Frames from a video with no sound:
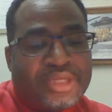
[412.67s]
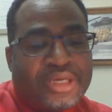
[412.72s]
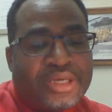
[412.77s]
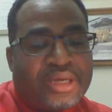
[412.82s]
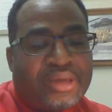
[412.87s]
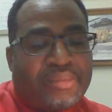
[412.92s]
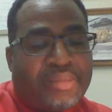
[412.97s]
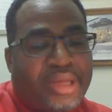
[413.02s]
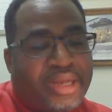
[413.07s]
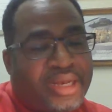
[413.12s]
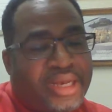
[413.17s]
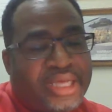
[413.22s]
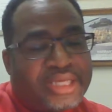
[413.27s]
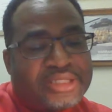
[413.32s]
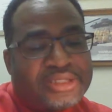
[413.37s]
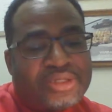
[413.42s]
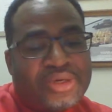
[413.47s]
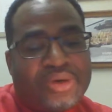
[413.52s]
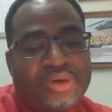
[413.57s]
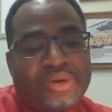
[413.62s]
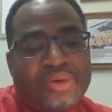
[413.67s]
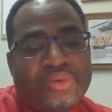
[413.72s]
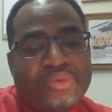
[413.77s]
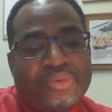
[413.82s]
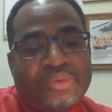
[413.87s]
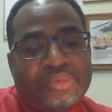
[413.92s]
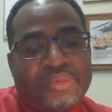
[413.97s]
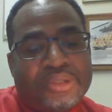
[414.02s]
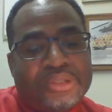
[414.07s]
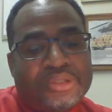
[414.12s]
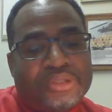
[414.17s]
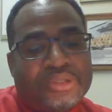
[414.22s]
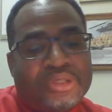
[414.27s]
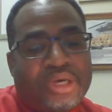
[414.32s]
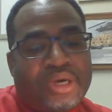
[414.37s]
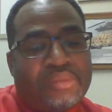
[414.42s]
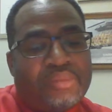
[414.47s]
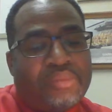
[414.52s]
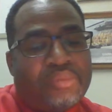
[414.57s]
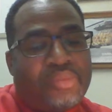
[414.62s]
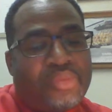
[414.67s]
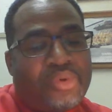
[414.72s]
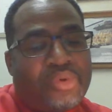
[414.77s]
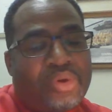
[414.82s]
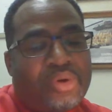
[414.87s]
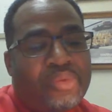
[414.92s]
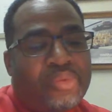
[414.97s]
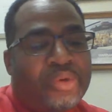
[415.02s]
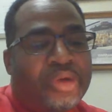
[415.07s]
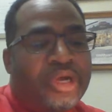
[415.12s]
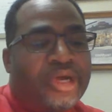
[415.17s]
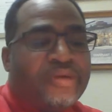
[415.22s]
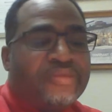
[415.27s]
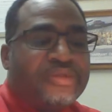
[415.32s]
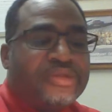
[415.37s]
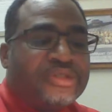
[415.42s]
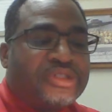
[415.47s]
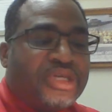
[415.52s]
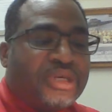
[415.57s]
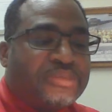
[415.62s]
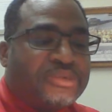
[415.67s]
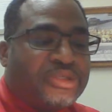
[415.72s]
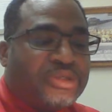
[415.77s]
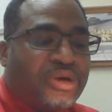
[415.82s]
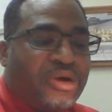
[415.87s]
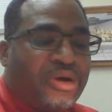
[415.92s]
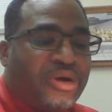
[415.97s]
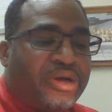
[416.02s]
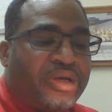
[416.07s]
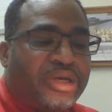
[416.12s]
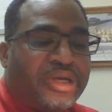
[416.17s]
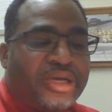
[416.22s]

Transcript: My next goal will be to become more aware of the subject area